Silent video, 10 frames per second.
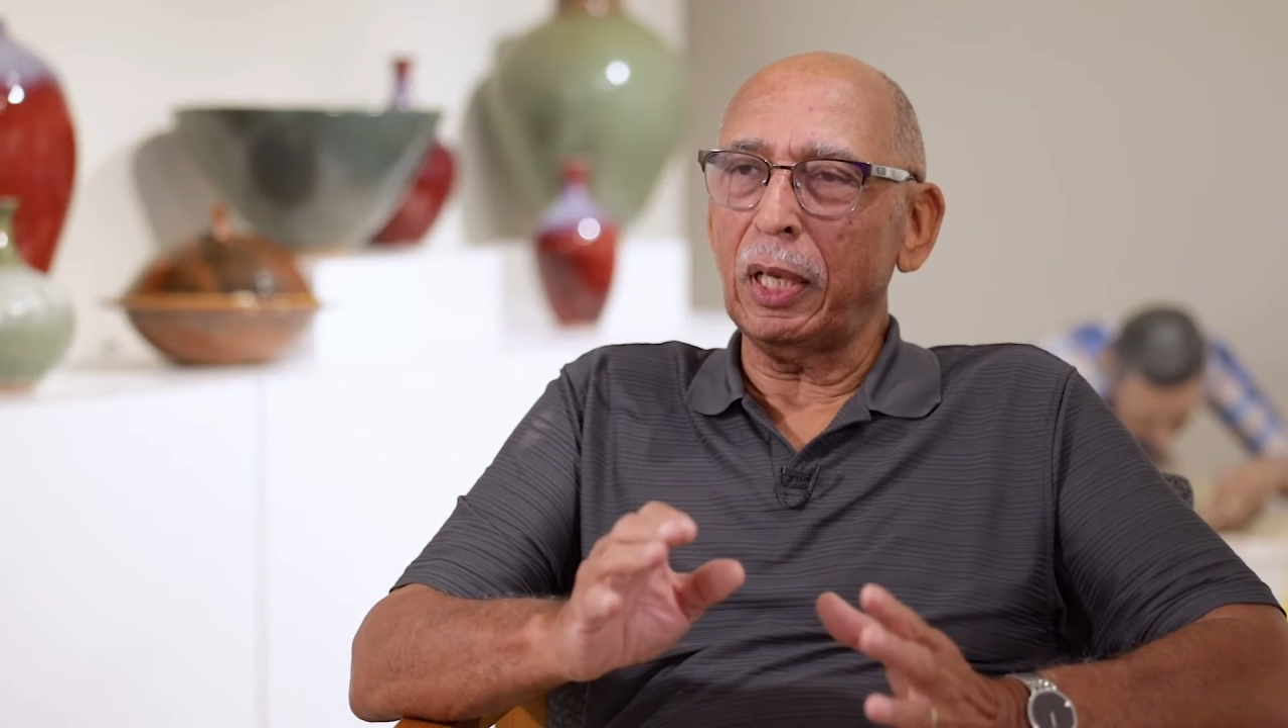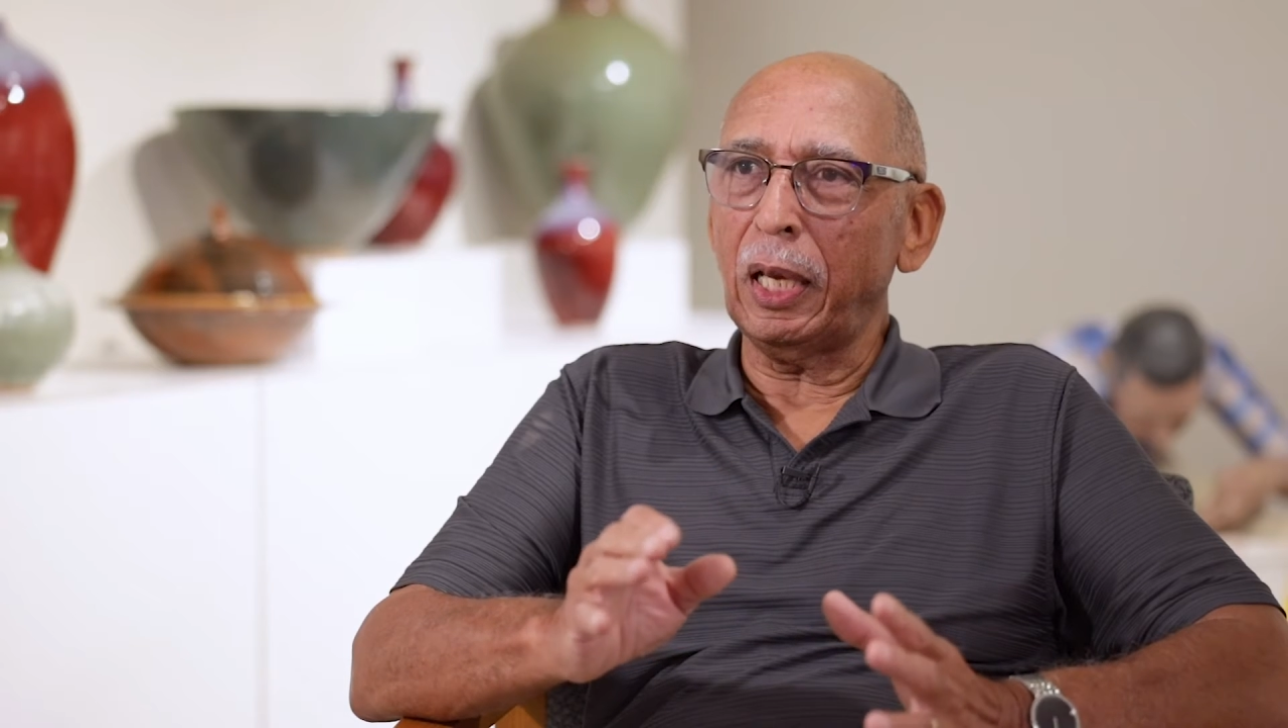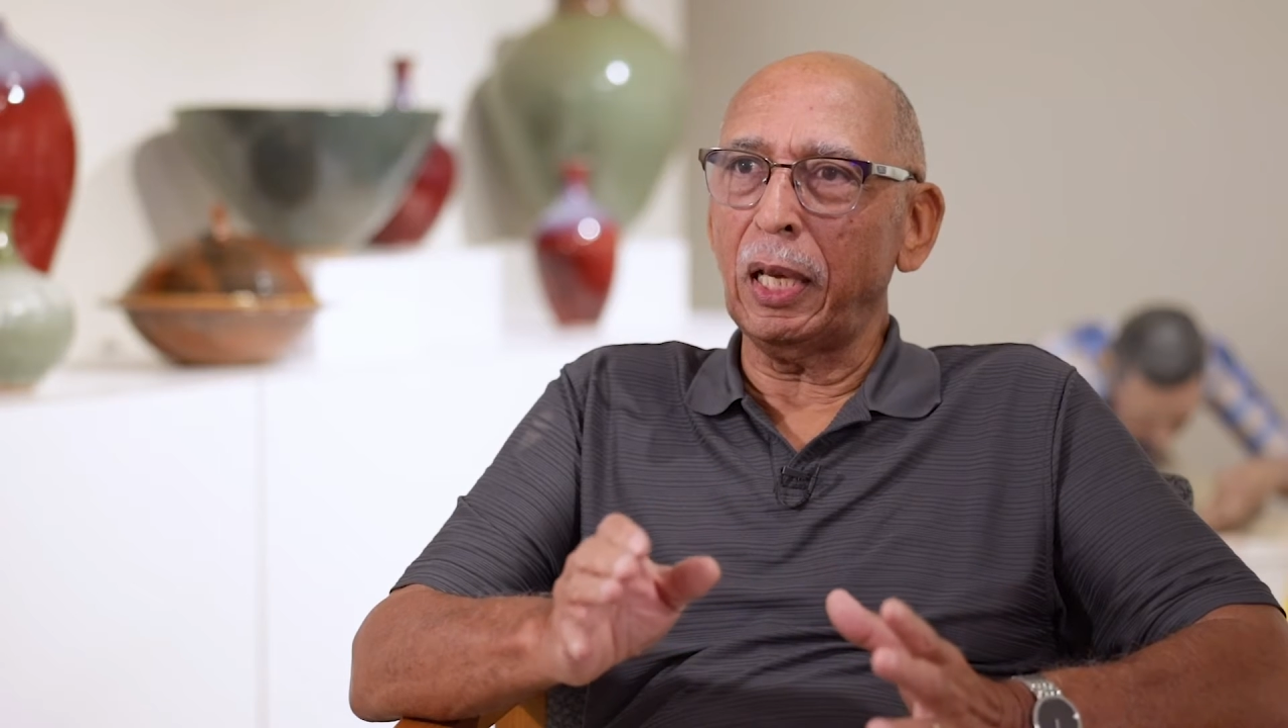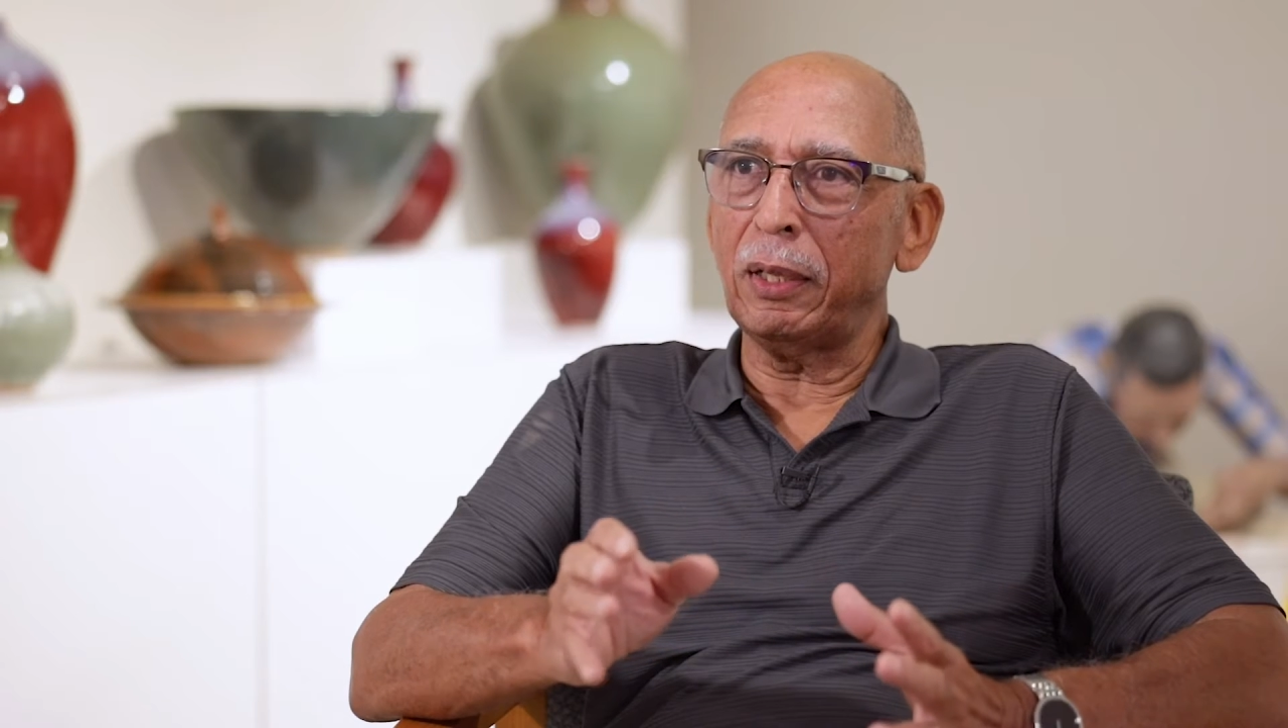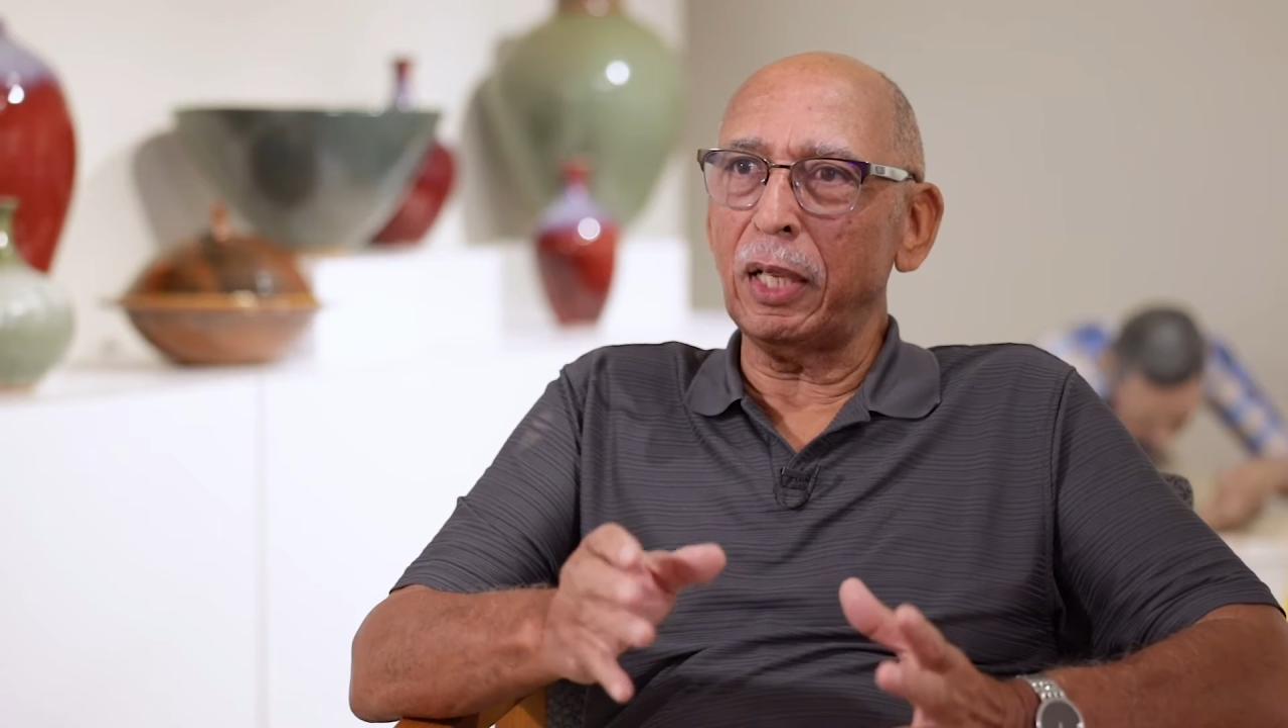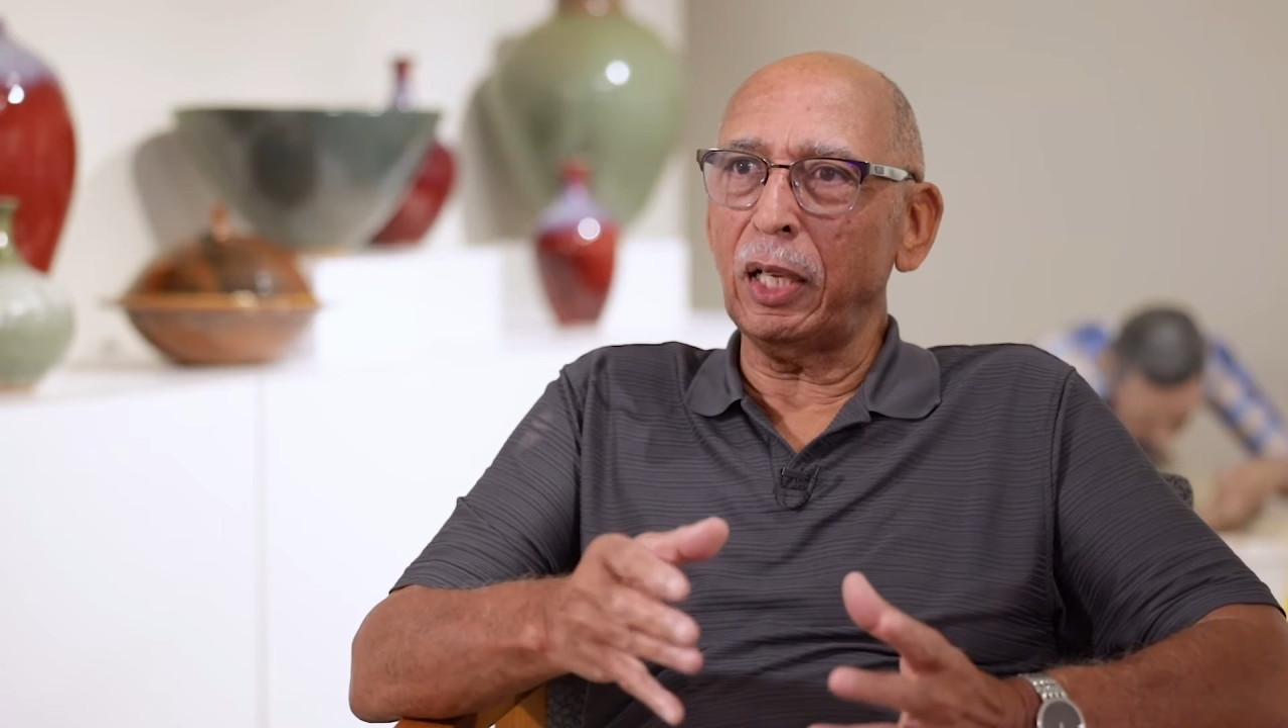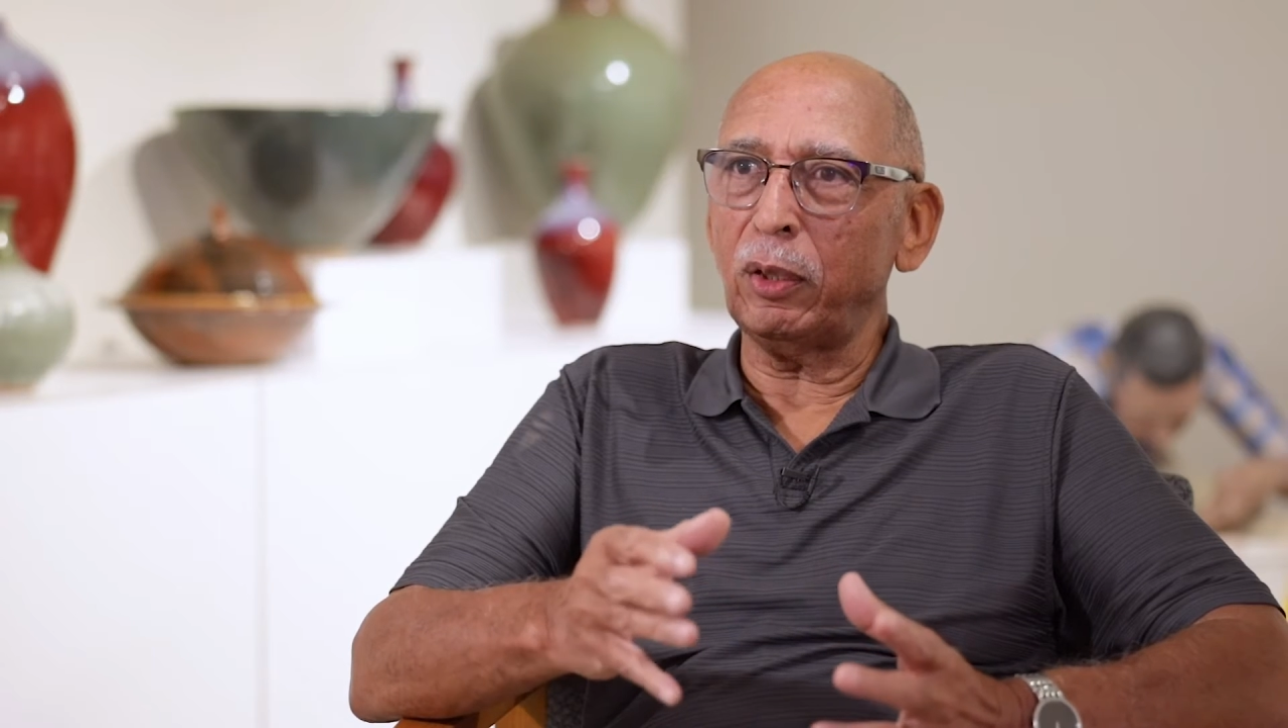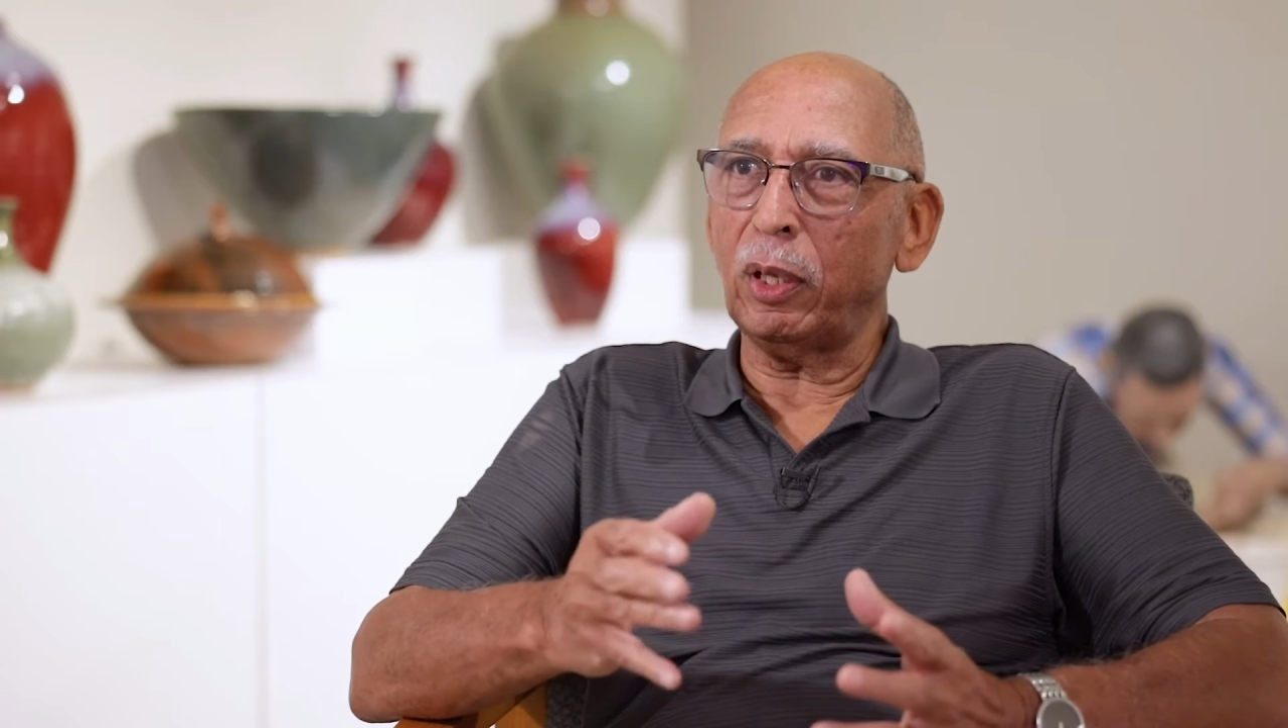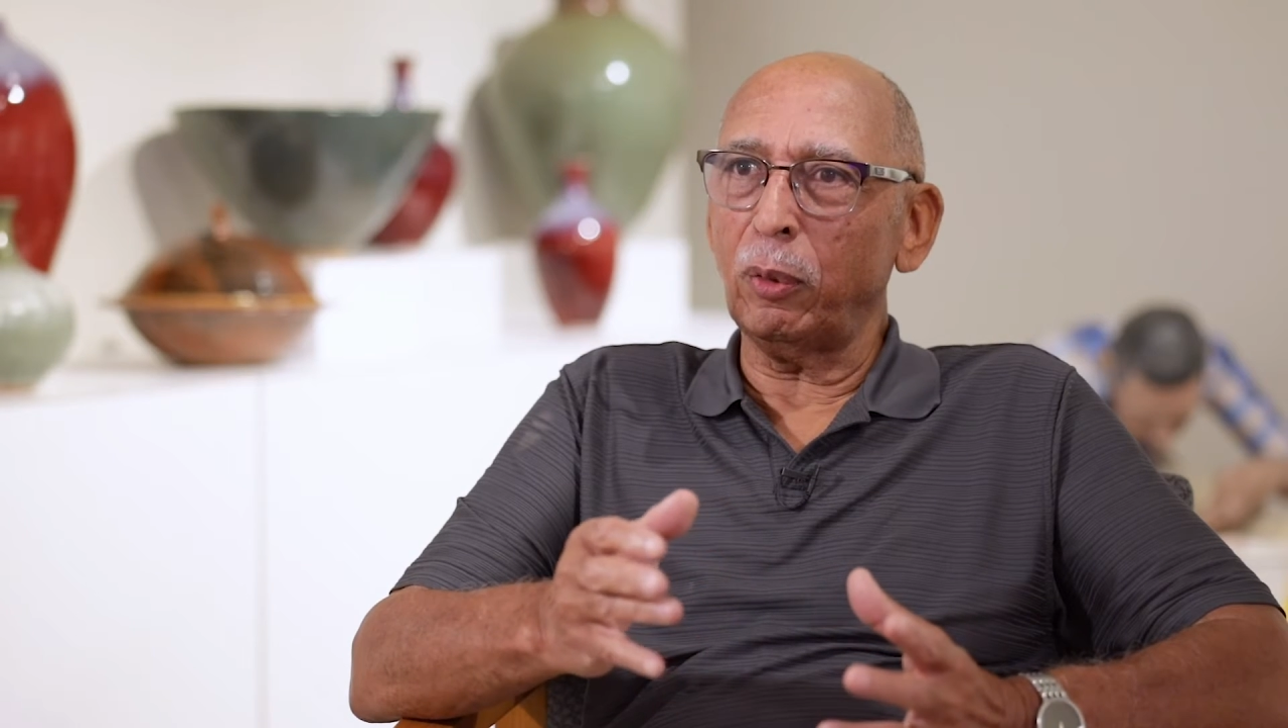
and then